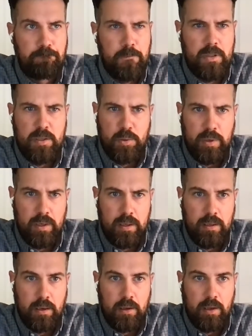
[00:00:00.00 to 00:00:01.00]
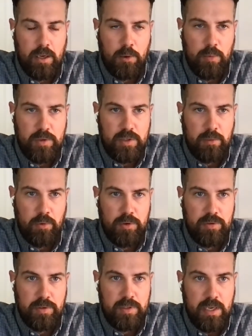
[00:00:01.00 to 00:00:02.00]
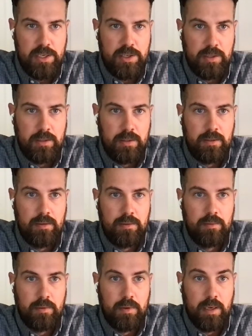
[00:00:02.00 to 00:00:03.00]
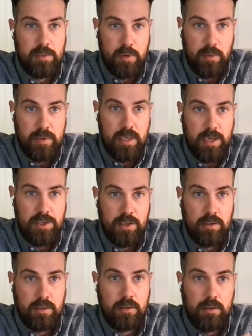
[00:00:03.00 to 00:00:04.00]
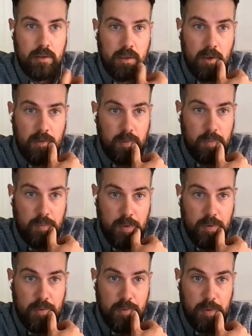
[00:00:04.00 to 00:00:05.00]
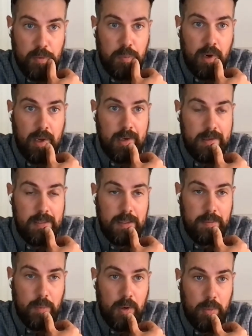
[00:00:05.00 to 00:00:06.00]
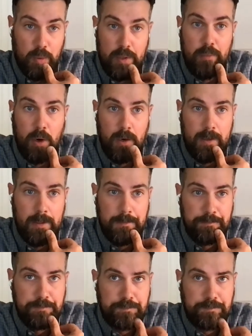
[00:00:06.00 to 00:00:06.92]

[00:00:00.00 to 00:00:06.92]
doing like almost commercialization experimentation, for new products in the pre-market.